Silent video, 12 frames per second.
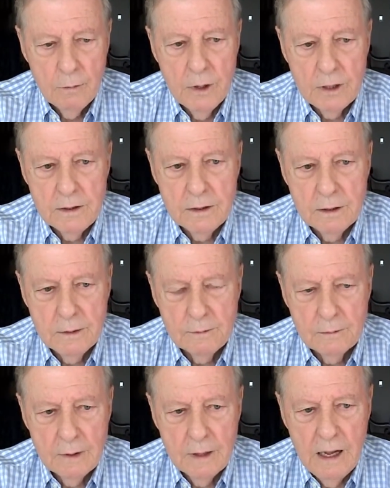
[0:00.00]
But um,
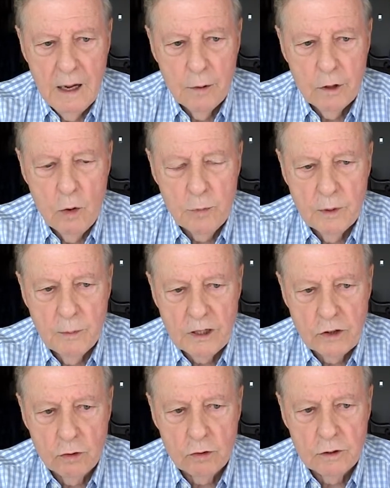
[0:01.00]
I would hope that
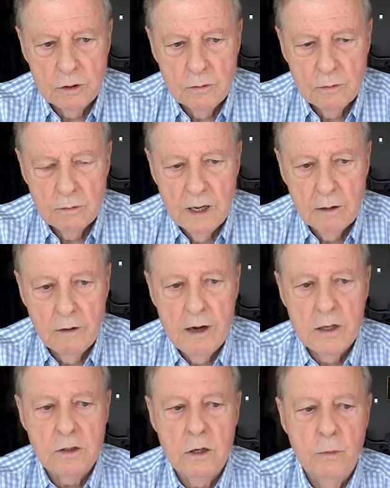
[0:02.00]
my children, my
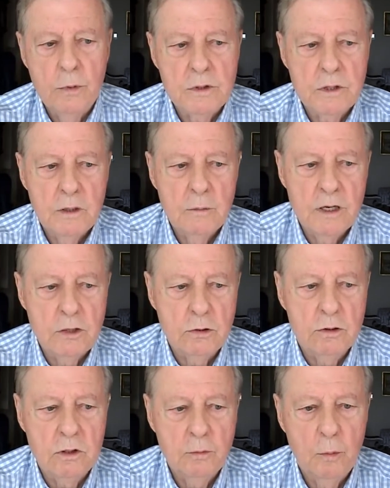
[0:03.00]
greatest hope is that my
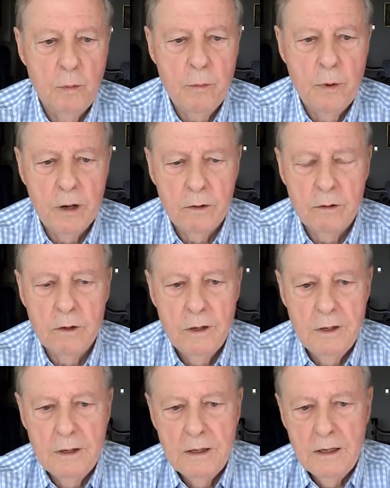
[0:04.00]
children will be better
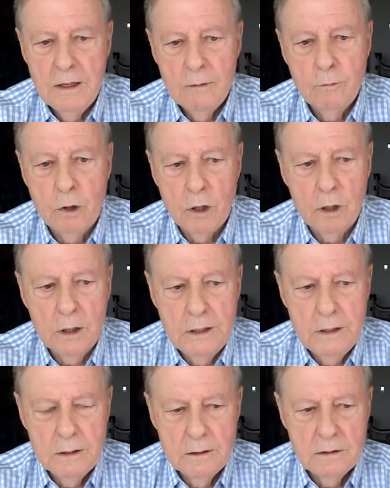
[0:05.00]

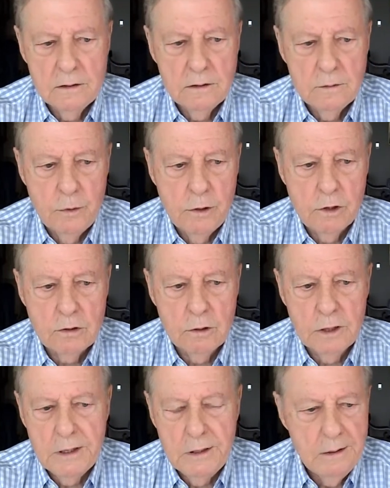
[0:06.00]
morally,
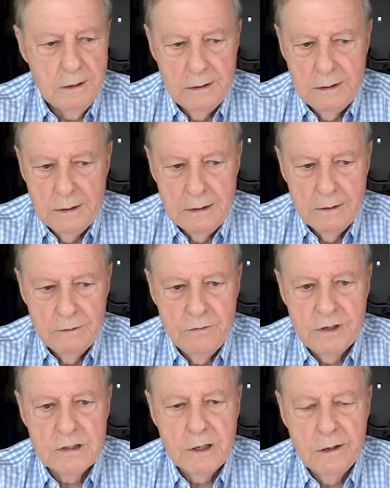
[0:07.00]
spiritually,
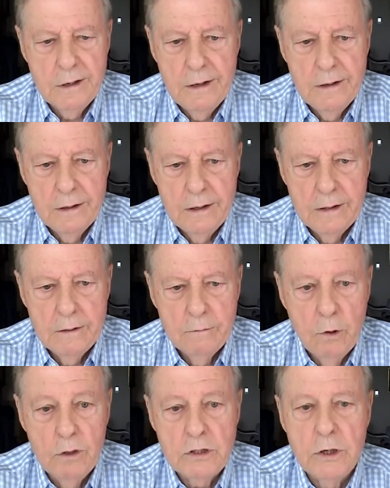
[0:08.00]
physically,
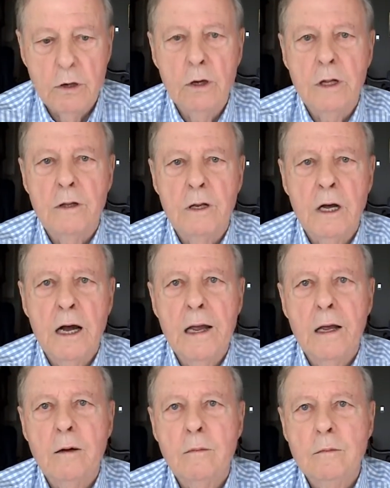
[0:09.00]
and monetarily than I
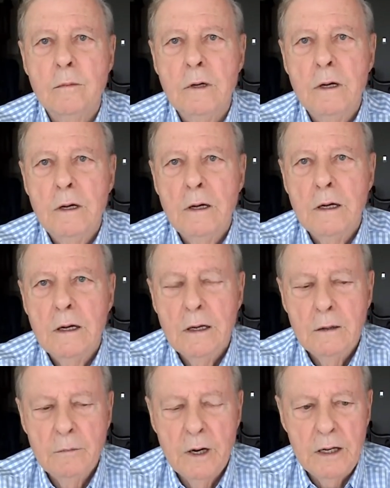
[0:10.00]
am.
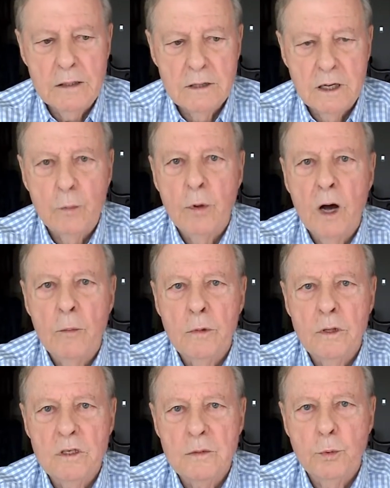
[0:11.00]
Money's not a
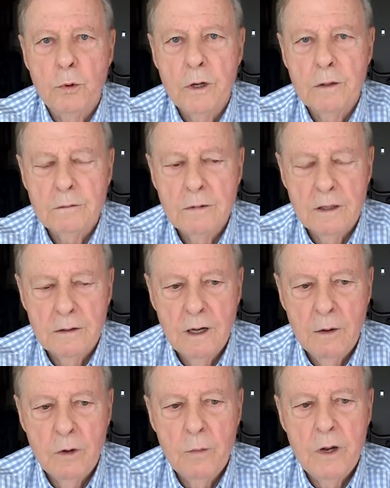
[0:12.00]
problem at this point.
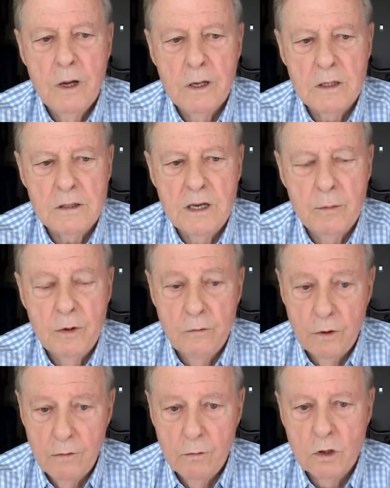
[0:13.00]
Not with me it is, and I've been
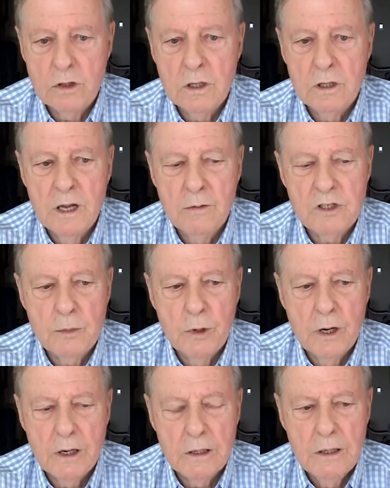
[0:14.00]
very fortunate in that
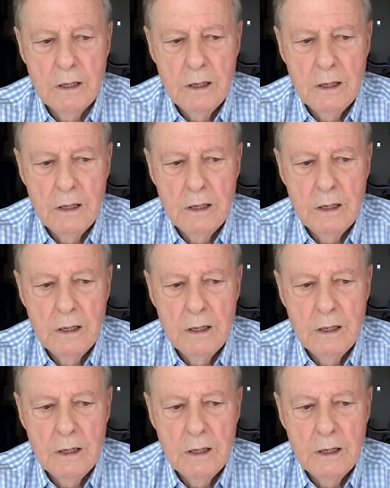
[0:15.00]
respect.